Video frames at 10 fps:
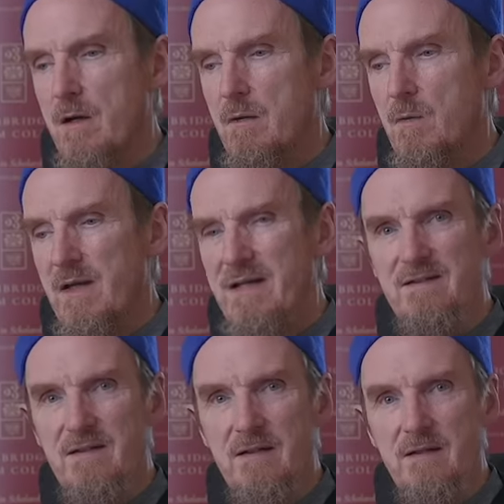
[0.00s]
Wa
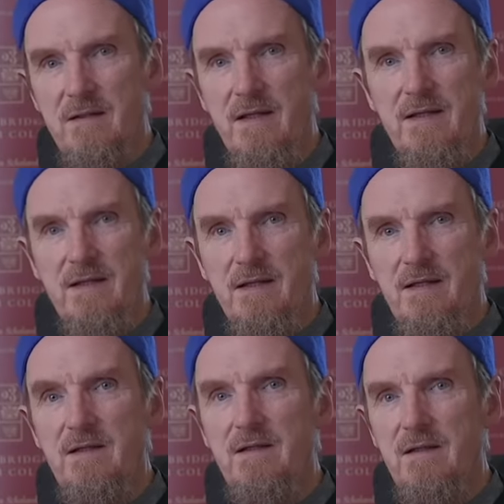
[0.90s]
laysa thalika
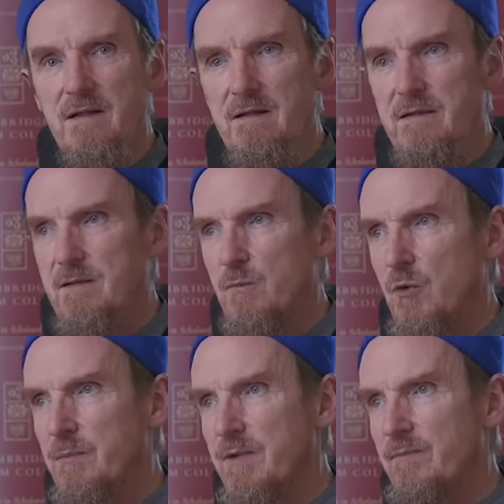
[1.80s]
illa
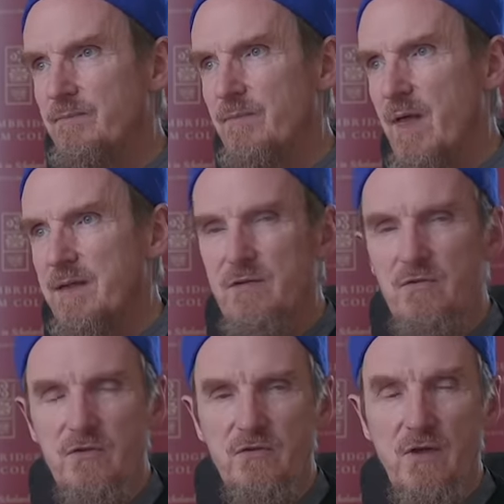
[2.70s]
lil-mu'min. And
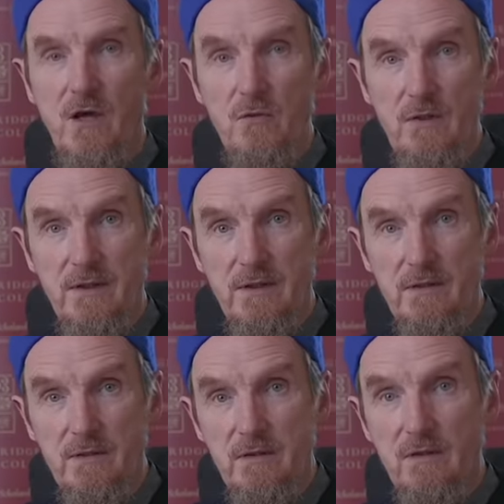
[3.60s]
this is only
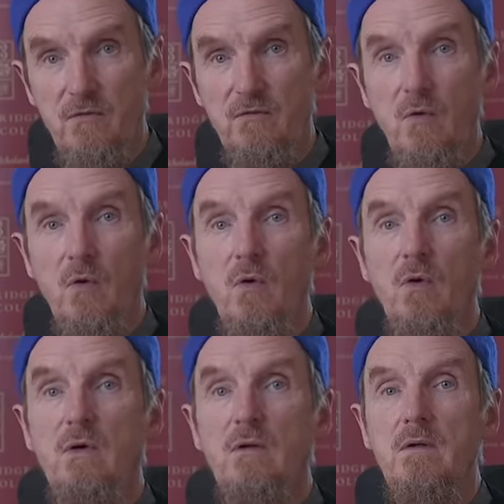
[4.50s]

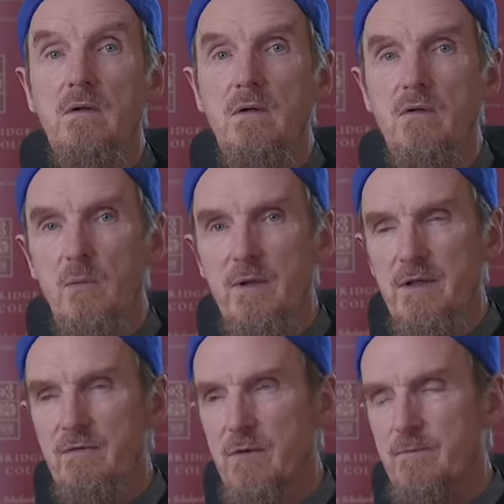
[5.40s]
for the
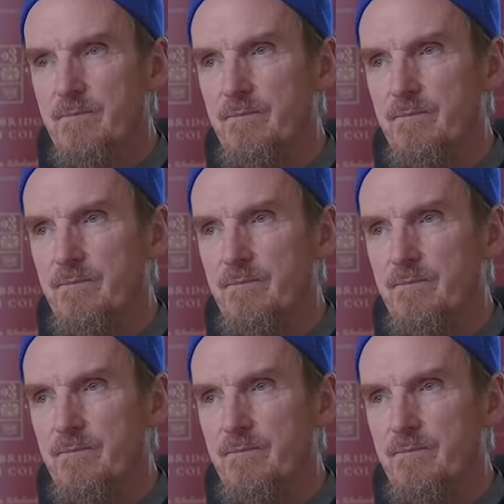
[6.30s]
believer.